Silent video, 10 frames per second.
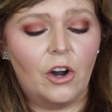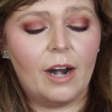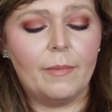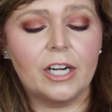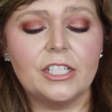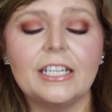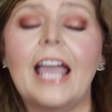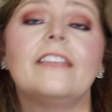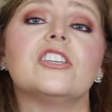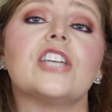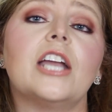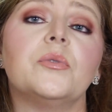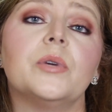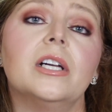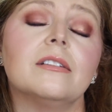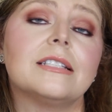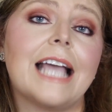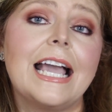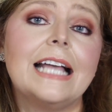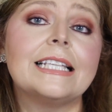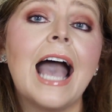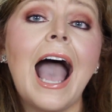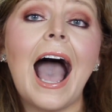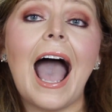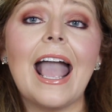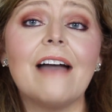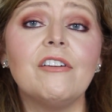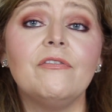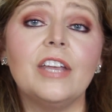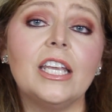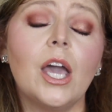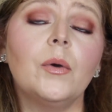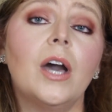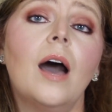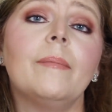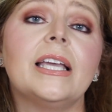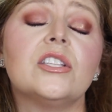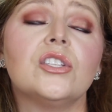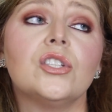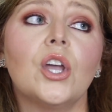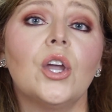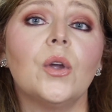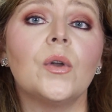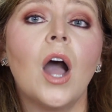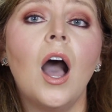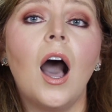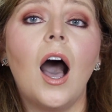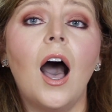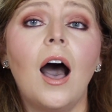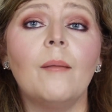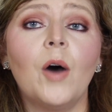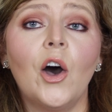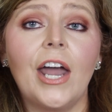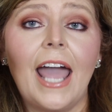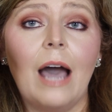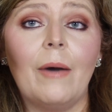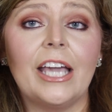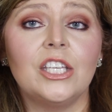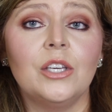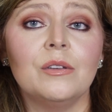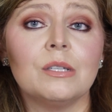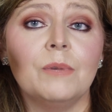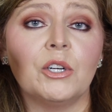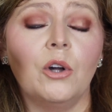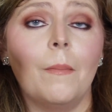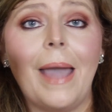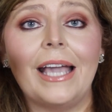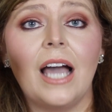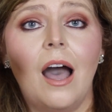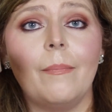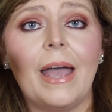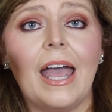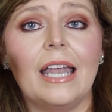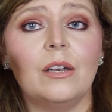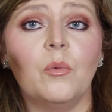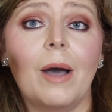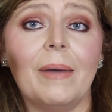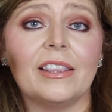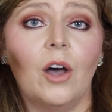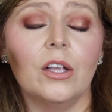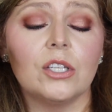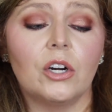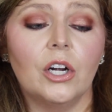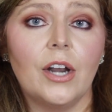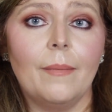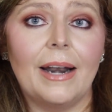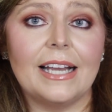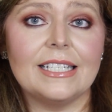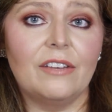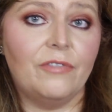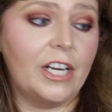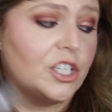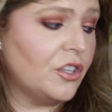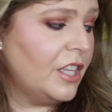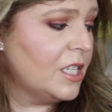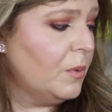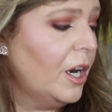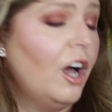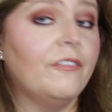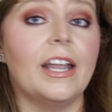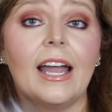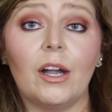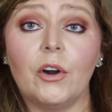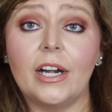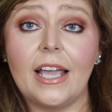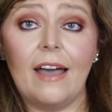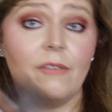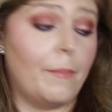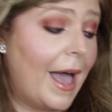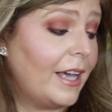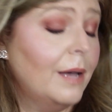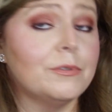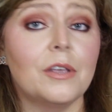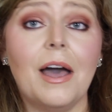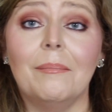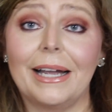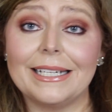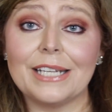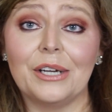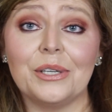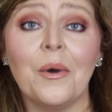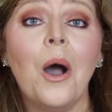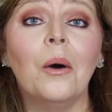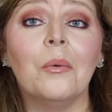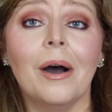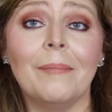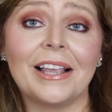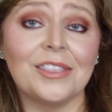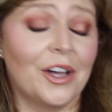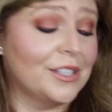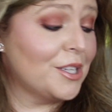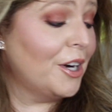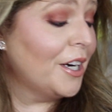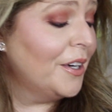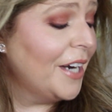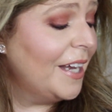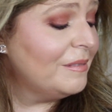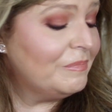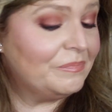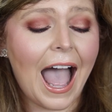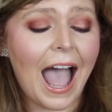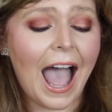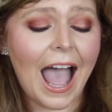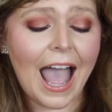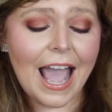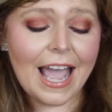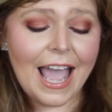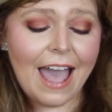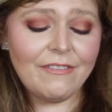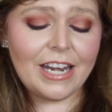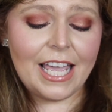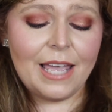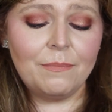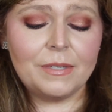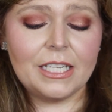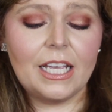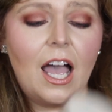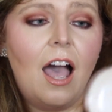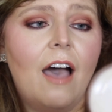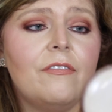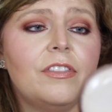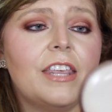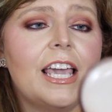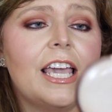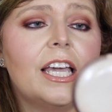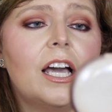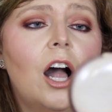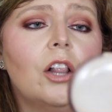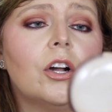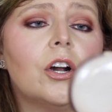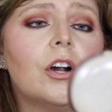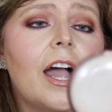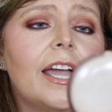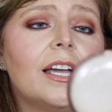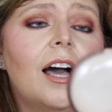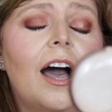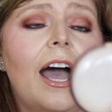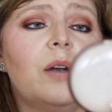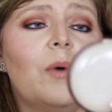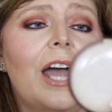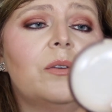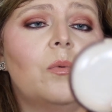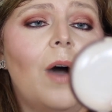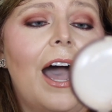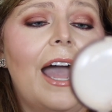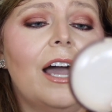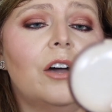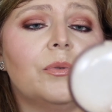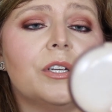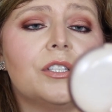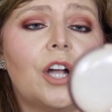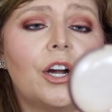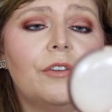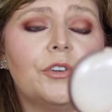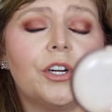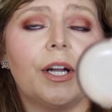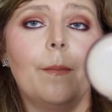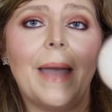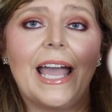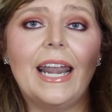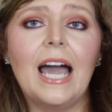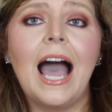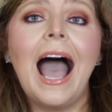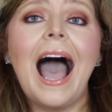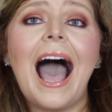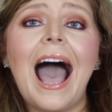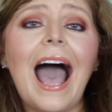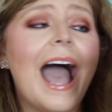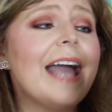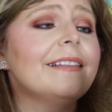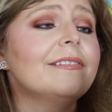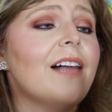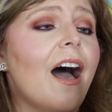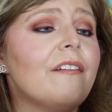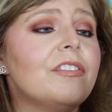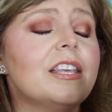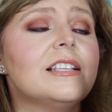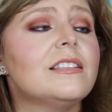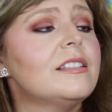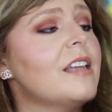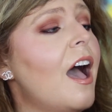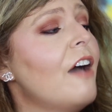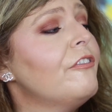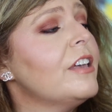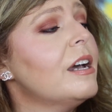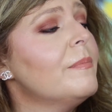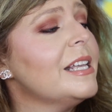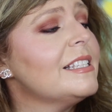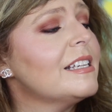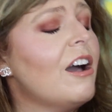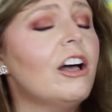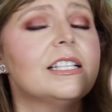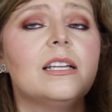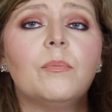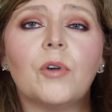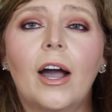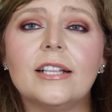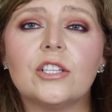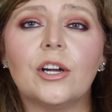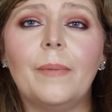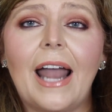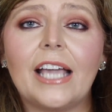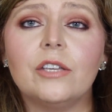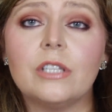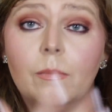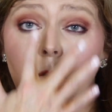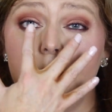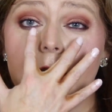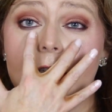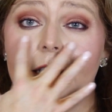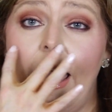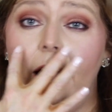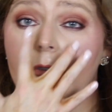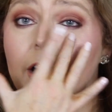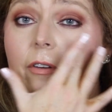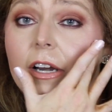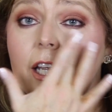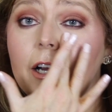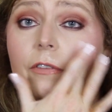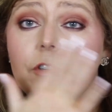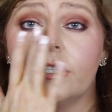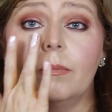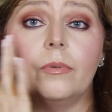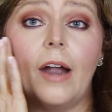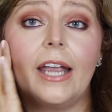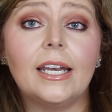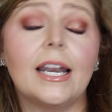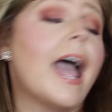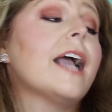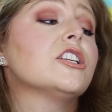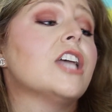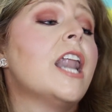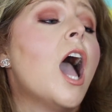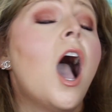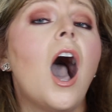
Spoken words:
Laura Mercier in the shade Real Sands. I have a video coming soon on how I use mineral makeup and what my thoughts are on it, but I did finish this one off, and I already have a backup, so that might tell you what my thoughts are on it. I have an empty of the Color Icon Wet n Wild Reserve Your Cabana. I love this stuff. It calls it a bronzer, but I use it more to set right around here for some brightening action.